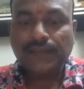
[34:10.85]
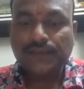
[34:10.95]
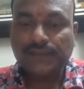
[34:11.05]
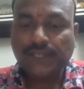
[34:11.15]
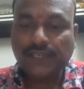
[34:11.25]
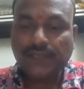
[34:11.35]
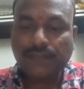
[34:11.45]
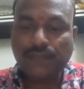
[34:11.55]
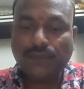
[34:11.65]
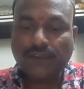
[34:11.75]
You see,
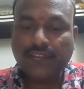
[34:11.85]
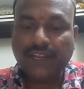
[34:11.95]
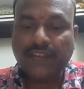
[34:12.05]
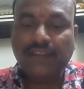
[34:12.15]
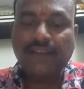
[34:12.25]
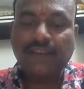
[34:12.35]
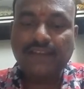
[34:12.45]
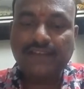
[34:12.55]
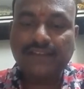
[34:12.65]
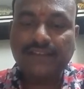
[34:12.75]
before 10
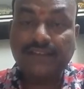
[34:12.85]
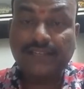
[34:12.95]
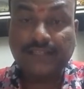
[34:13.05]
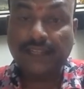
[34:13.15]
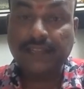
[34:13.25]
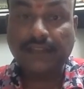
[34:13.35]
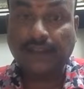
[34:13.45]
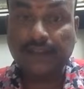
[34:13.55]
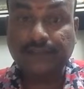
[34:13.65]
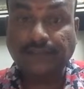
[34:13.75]
years, the
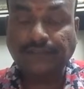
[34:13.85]
Jatra